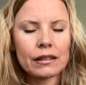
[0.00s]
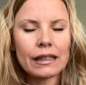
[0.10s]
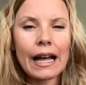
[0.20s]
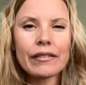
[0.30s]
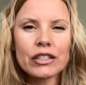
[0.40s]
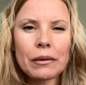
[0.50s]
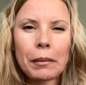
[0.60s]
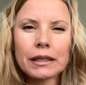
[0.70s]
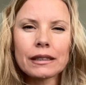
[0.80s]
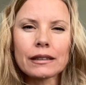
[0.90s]
lavish
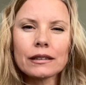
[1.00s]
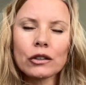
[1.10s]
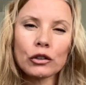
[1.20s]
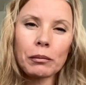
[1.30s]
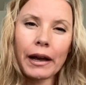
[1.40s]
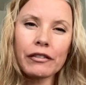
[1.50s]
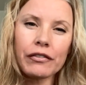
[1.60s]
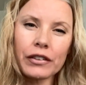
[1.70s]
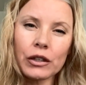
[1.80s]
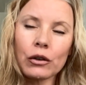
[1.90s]
abundance. So you might
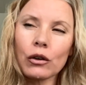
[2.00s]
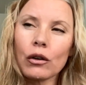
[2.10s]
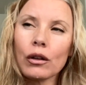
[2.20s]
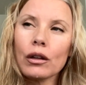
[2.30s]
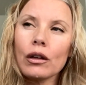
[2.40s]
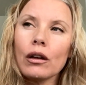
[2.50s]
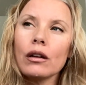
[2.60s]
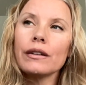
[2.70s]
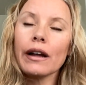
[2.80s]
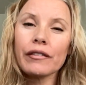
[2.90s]
feel
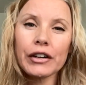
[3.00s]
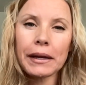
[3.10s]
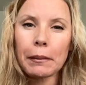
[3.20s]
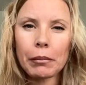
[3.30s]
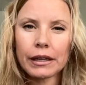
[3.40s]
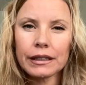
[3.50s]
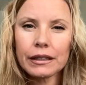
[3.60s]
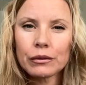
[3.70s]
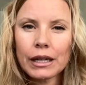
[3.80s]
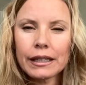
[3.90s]
not very
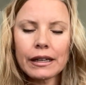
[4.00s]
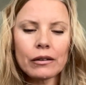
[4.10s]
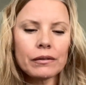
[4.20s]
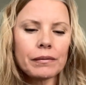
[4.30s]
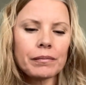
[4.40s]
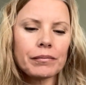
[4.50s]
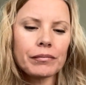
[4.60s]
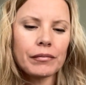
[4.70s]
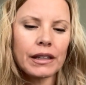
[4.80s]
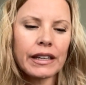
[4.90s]
abundant right now,
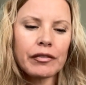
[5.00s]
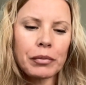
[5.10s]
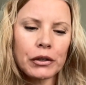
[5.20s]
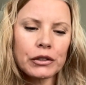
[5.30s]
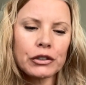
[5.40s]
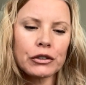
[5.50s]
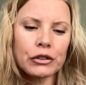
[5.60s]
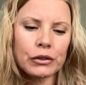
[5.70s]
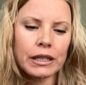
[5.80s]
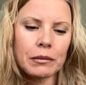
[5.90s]
give birth to your
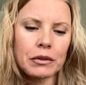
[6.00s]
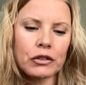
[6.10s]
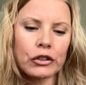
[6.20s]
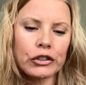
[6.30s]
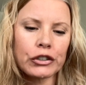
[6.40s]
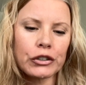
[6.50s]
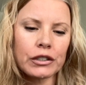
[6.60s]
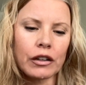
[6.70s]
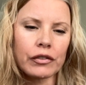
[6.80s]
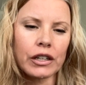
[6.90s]
dreams, nurture
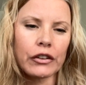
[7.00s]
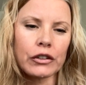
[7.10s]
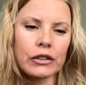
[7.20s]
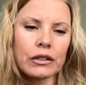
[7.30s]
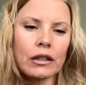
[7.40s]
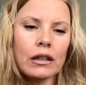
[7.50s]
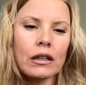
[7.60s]
yourself and others.